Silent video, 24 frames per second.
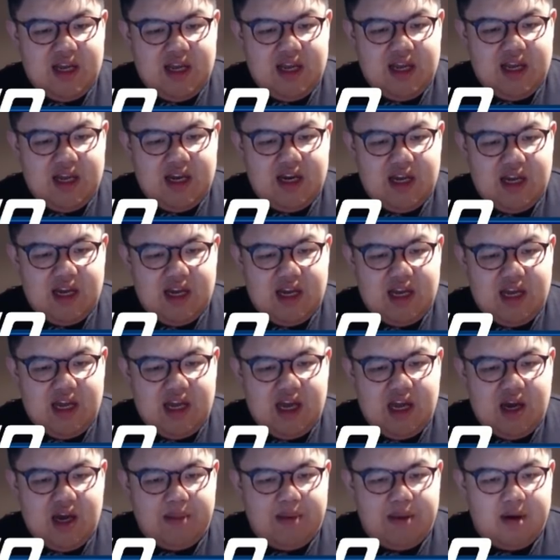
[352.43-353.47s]
And
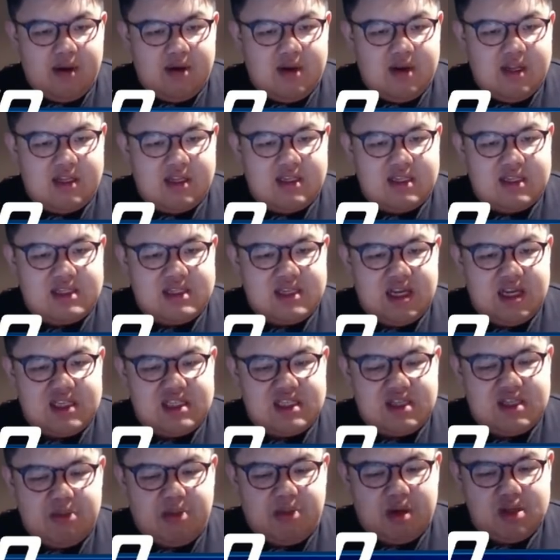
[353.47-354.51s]
our opponent
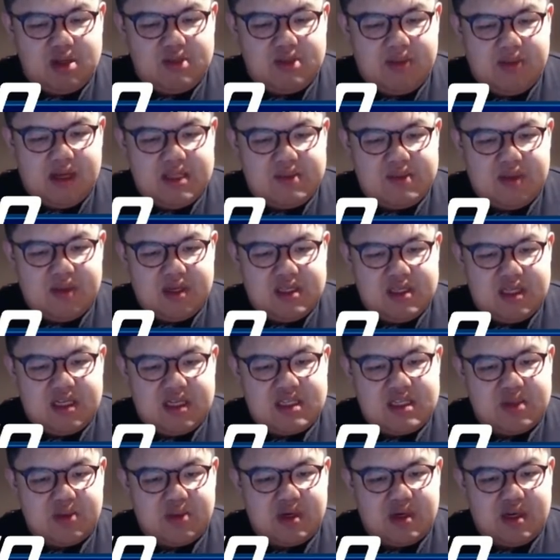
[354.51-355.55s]
decides to pulse mines because he
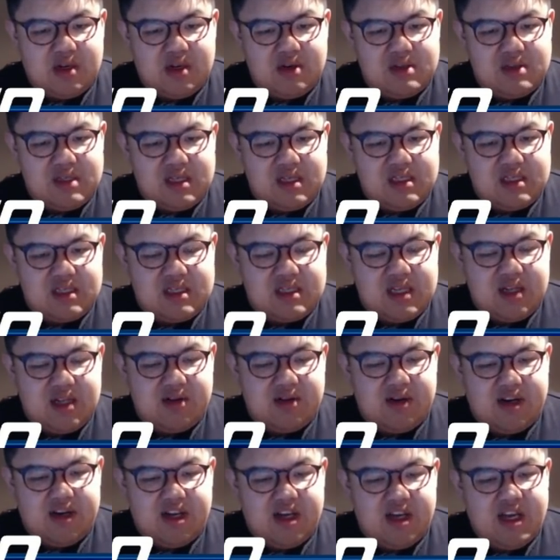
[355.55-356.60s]
doesn't want to lose his
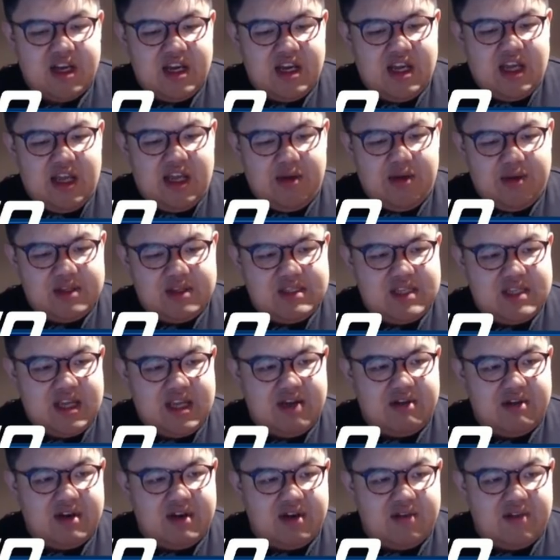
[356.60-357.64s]
Accelerator. He wants to
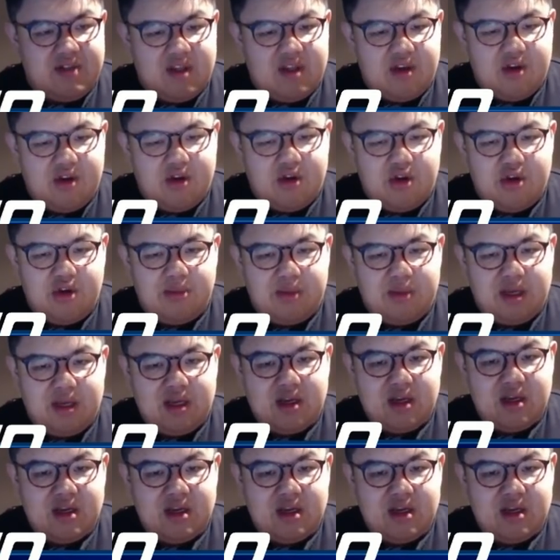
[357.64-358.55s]
get rid of the Umi.